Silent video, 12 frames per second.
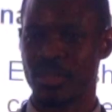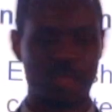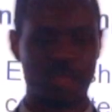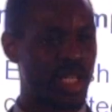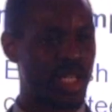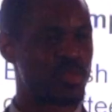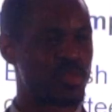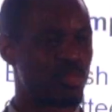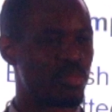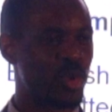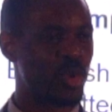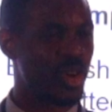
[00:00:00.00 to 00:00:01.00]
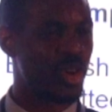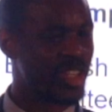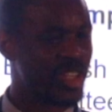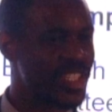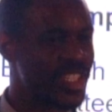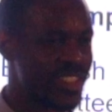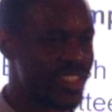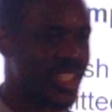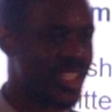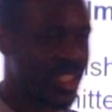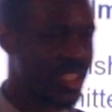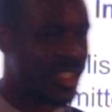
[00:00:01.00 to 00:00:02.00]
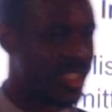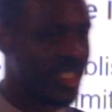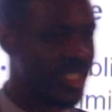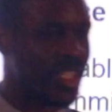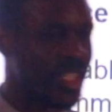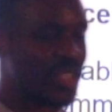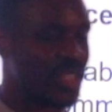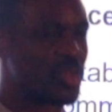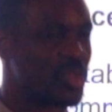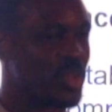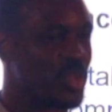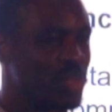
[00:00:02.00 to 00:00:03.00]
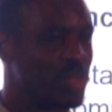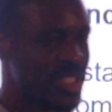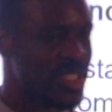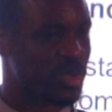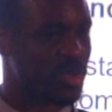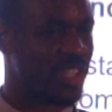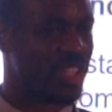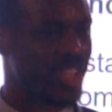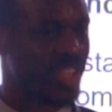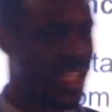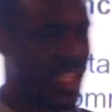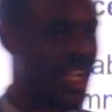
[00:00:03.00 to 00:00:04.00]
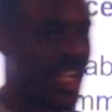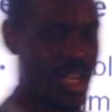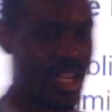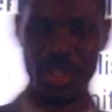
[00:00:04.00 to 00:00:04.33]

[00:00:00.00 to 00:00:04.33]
becomes more easier to do business wherever they are,